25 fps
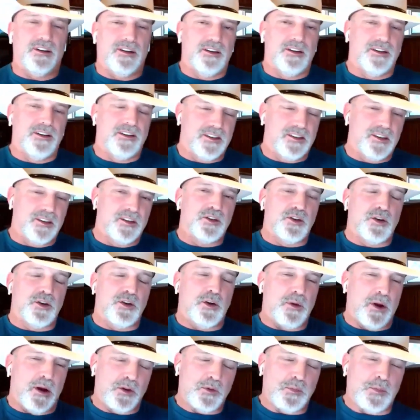And
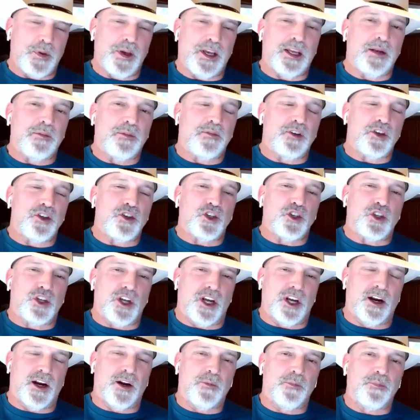so anyway, I was picking up this
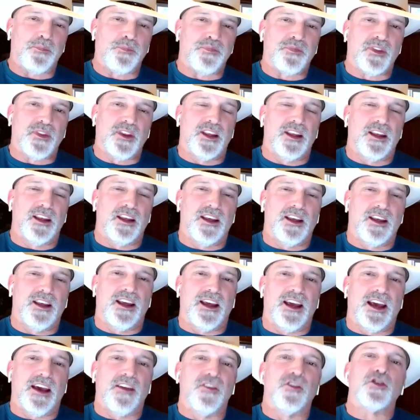chair,
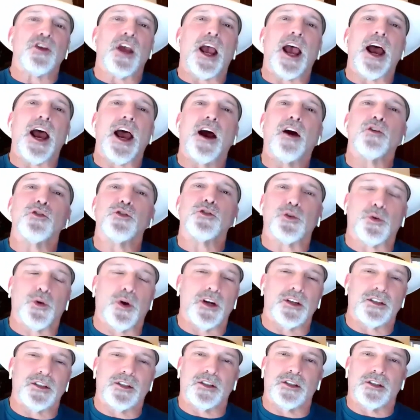and there's a house
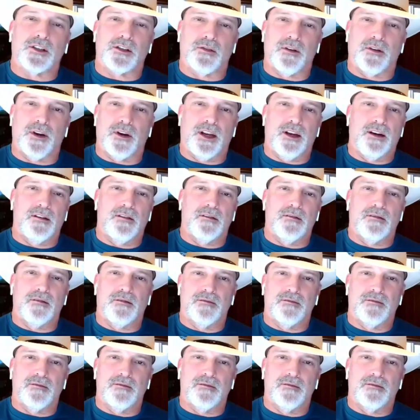across the street.